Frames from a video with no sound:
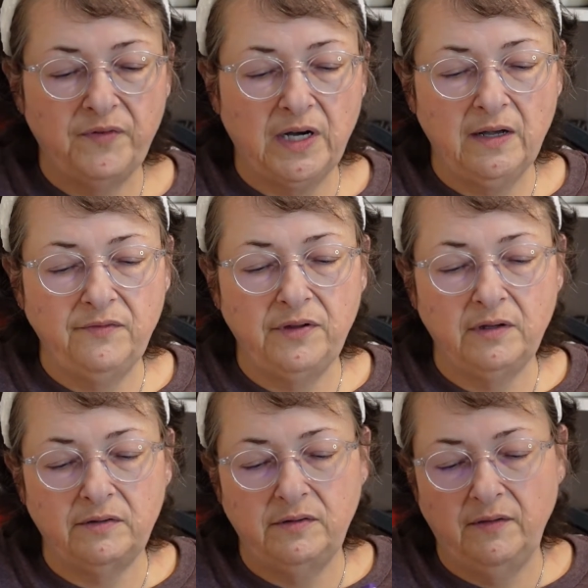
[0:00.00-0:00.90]
5,
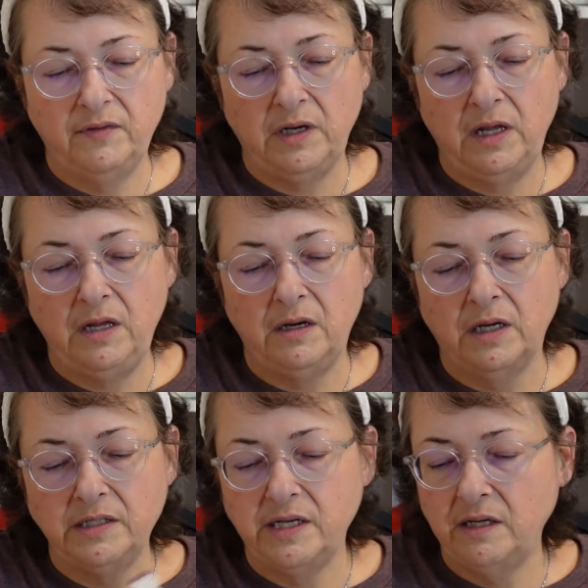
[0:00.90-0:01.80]
6, 7, 8,
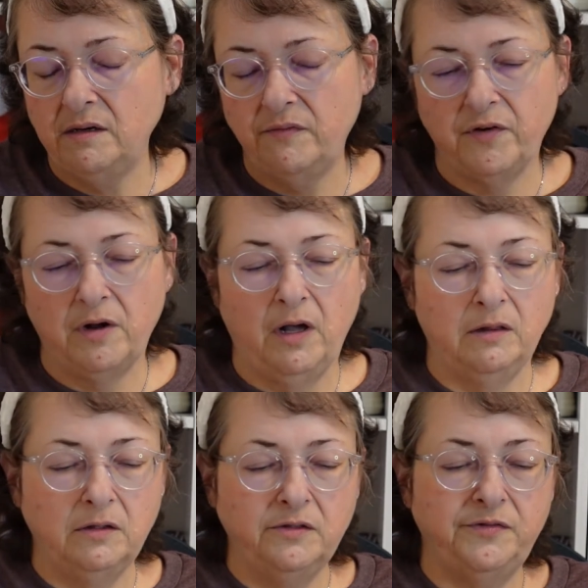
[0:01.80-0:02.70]
9, 10 different
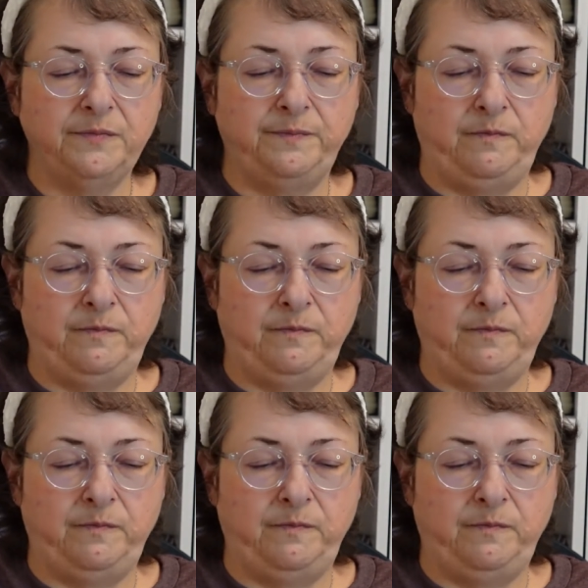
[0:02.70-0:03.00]
colors.